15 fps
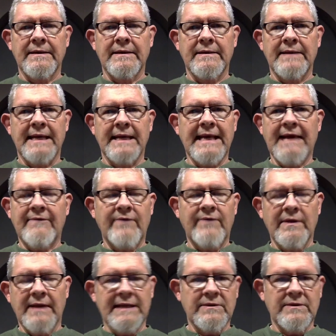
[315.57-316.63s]
They can't
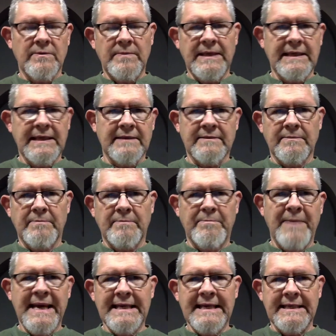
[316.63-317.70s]
feel like they're being
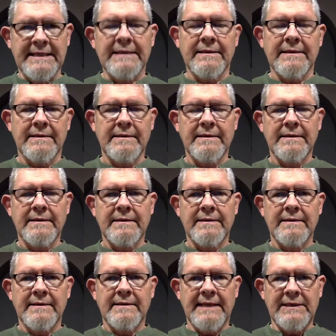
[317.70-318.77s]
baited.
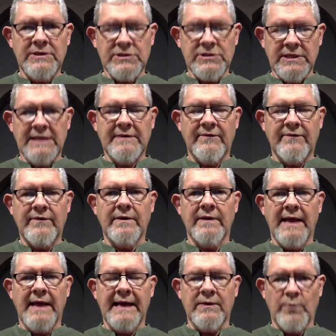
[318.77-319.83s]
They just need to feel
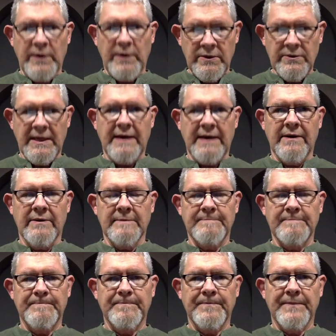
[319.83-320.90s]
like we're there
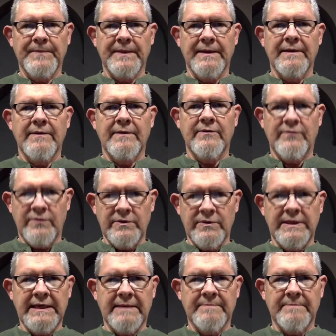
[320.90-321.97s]
for
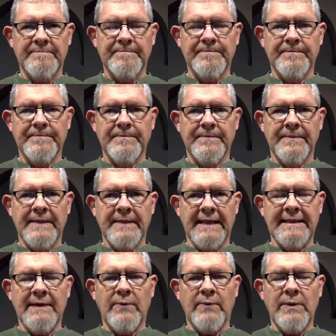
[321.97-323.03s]
them
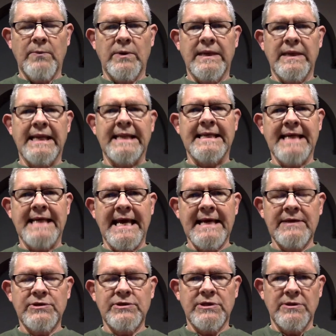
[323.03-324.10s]
and that we want to
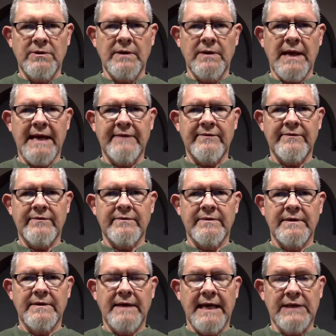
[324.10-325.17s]
engage in their life
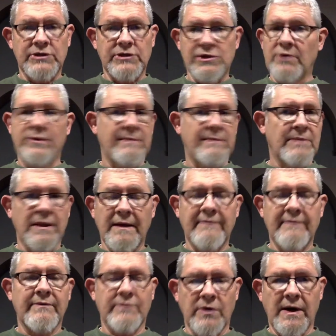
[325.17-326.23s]
and show them the love
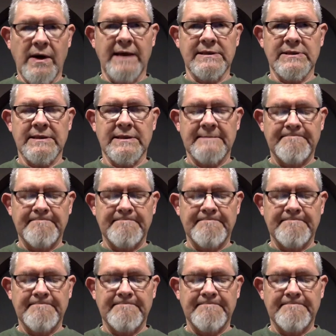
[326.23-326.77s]
of Christ.